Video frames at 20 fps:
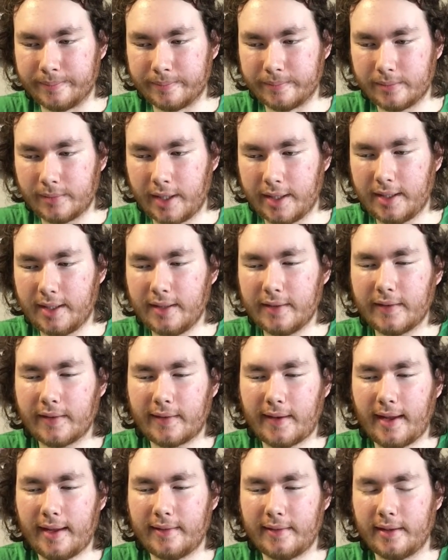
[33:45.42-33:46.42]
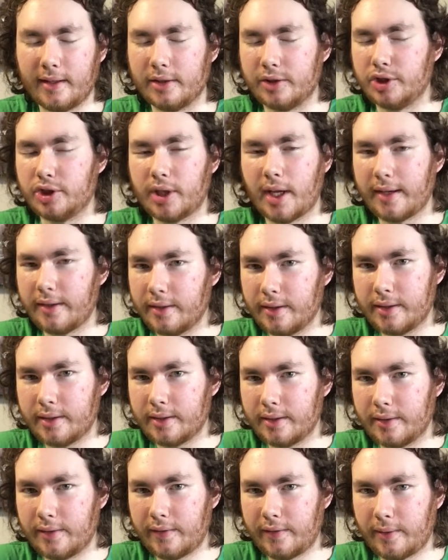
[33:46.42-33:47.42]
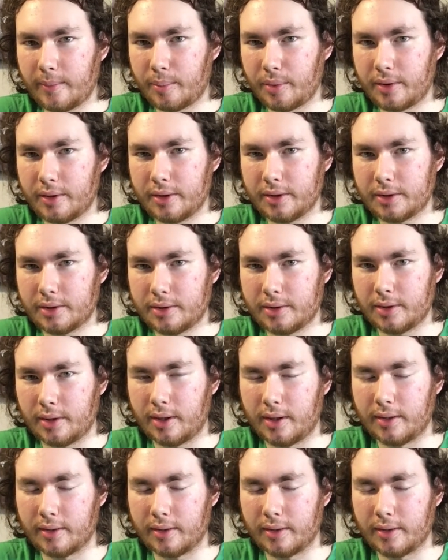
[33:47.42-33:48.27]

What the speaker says: like he just has an agenda to push.